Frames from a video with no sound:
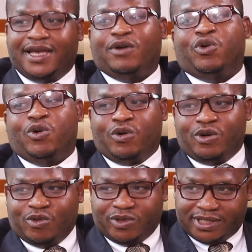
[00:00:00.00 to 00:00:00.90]
Ever
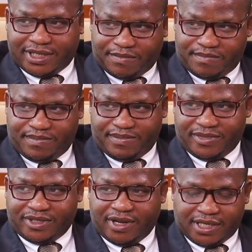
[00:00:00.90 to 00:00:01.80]
no same.
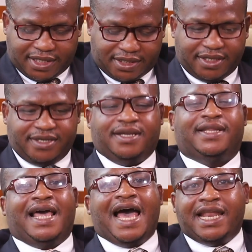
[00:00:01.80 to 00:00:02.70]
So as I said,
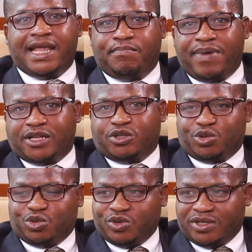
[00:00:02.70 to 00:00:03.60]
the other
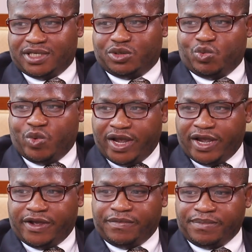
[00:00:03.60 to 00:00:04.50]
part too is
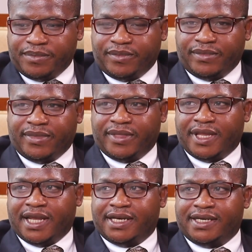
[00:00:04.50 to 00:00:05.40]
where
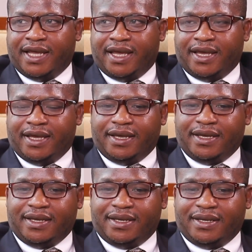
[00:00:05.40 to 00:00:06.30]
the